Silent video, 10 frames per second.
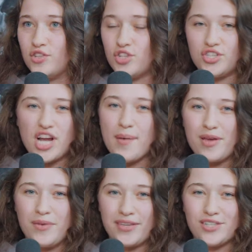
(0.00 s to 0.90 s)
just
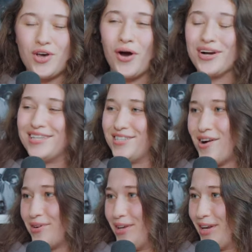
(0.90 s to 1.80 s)
stopping because it's hard is not
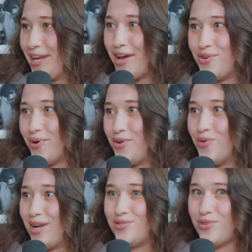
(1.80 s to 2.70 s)
really going to get you where you
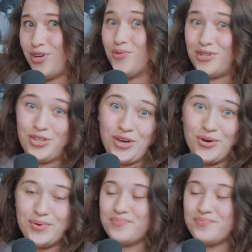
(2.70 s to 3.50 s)
want it, where you want to go.